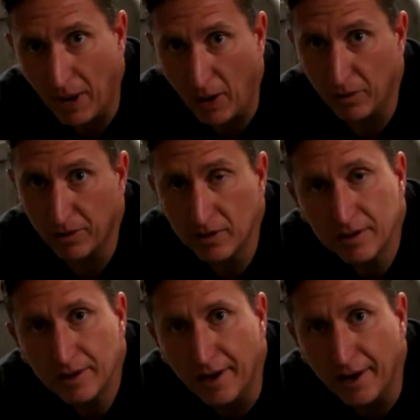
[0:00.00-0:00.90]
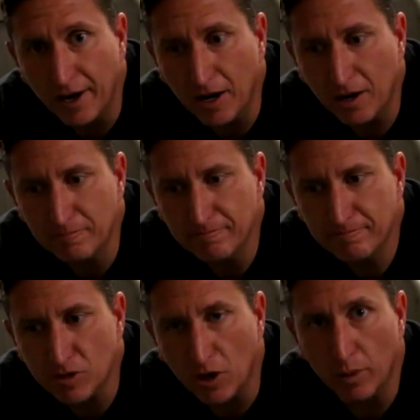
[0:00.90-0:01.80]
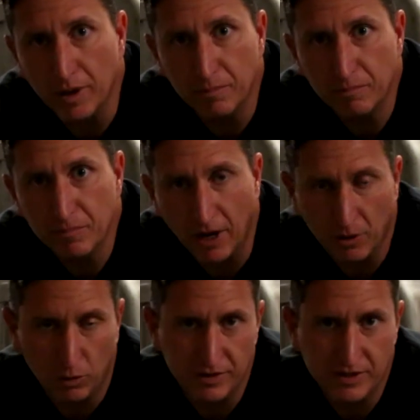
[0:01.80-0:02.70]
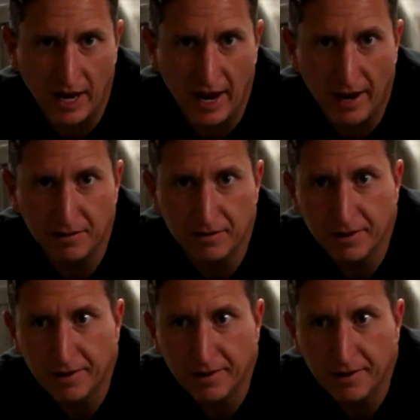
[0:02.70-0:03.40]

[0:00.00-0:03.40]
power, so we got a hold of SCAT.